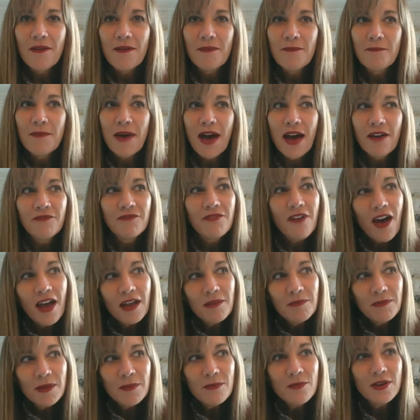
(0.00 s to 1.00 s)
my
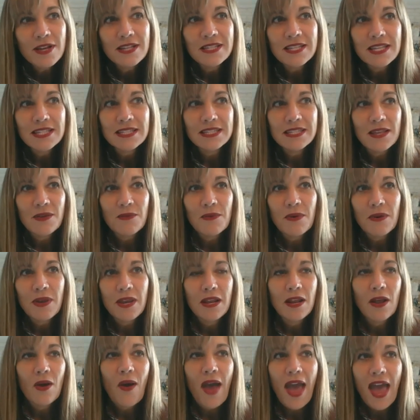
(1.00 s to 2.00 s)
fond memories is
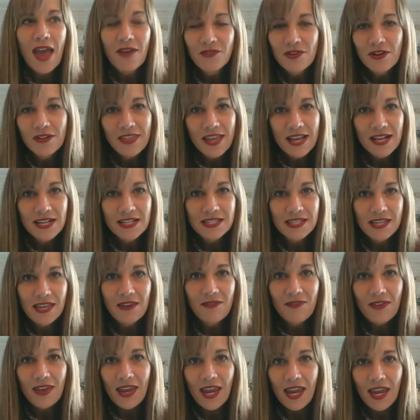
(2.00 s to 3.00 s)
you know after
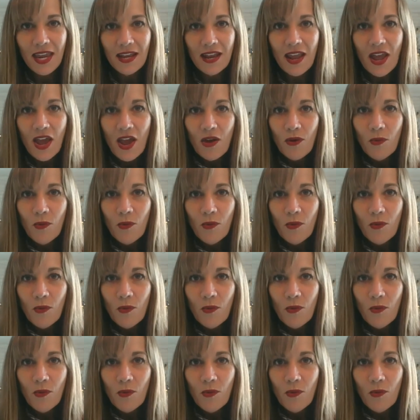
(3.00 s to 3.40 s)
Thanksgiving